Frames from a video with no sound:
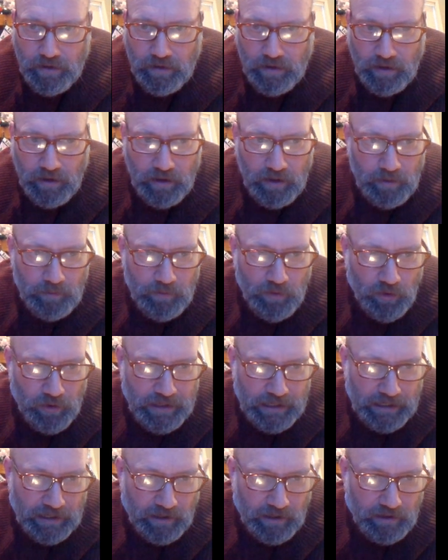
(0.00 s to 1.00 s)

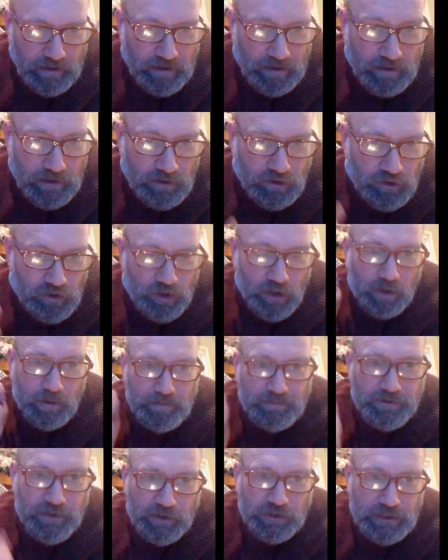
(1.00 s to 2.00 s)
Okay,
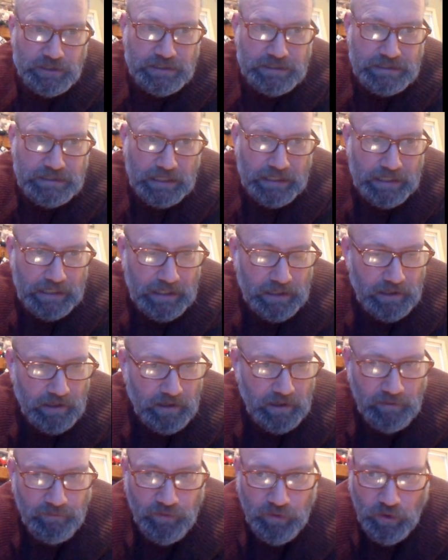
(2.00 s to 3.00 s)
terms you should study.
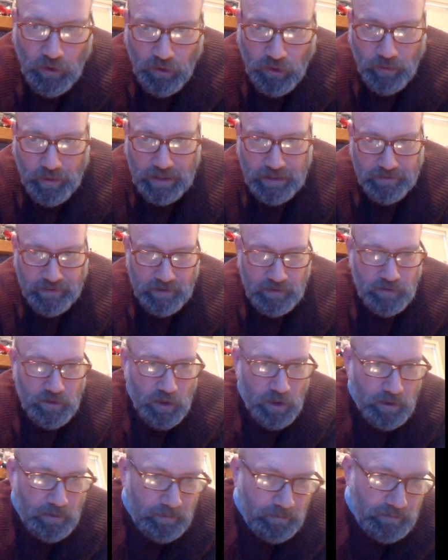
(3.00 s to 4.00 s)
If you don't know any of these
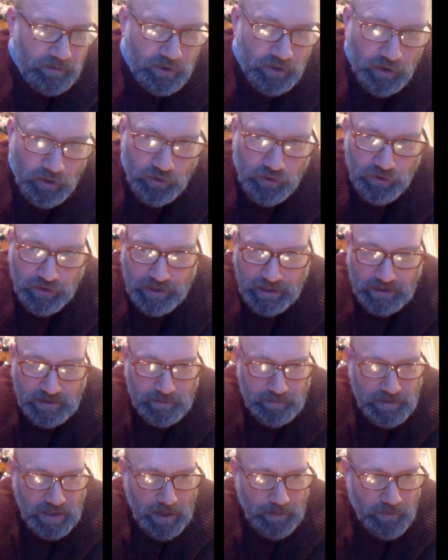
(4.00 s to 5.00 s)
terms, you should take
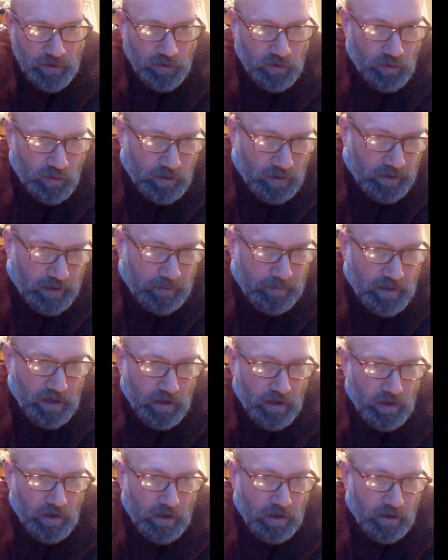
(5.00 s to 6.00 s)
some time to Google them.
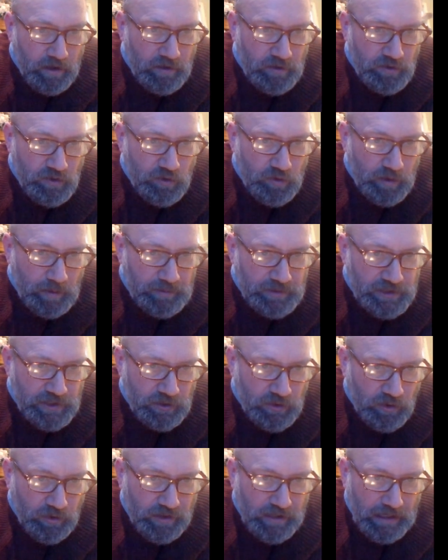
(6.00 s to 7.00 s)

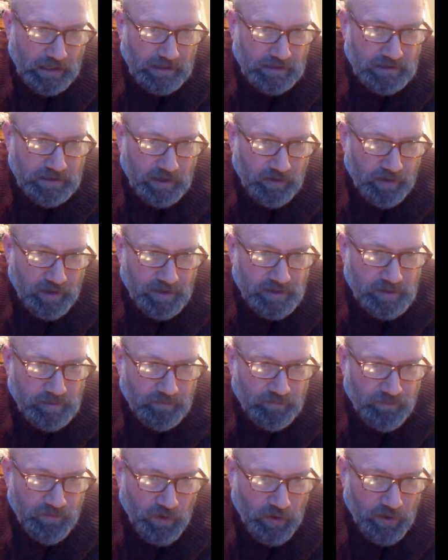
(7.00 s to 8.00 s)
Conscription,
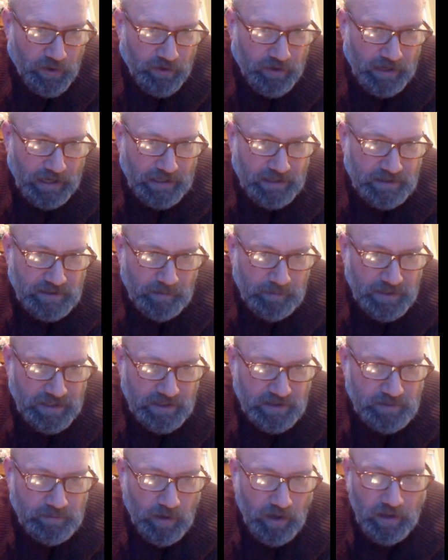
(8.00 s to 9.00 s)
totalitarianism, Führer,
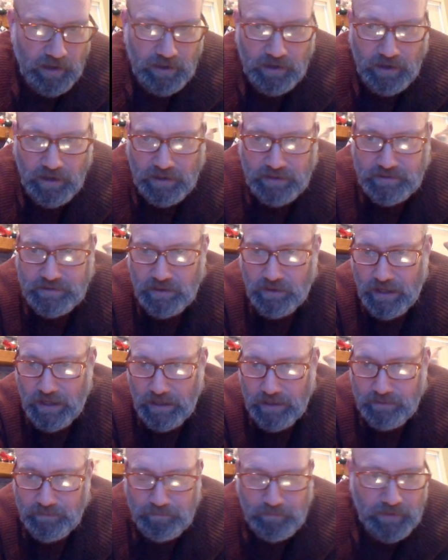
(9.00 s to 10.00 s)
anti-Semitism, Holocaust.
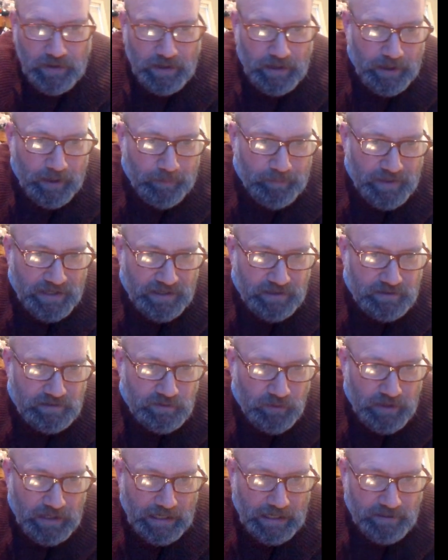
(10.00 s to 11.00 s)
Okay, my
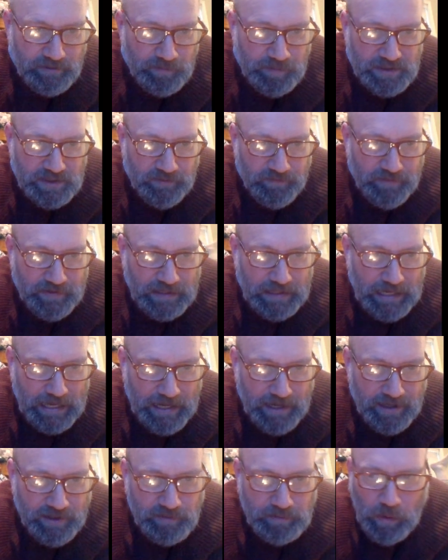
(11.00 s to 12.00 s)
student specifically
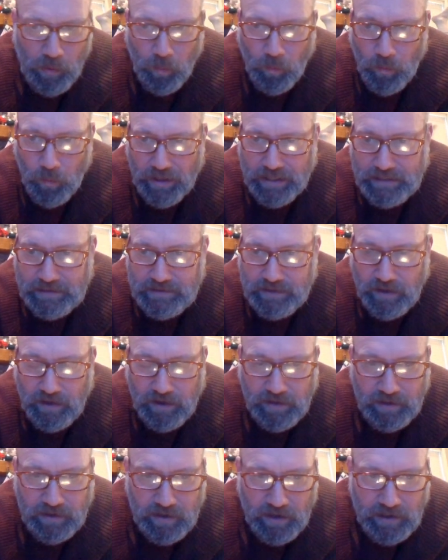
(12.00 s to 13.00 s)
asked me, what is the
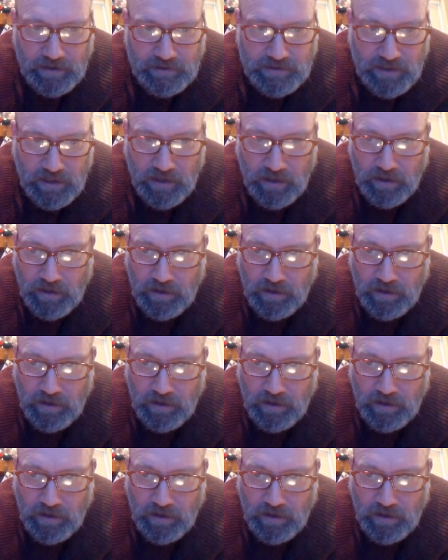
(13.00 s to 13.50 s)
Holocaust?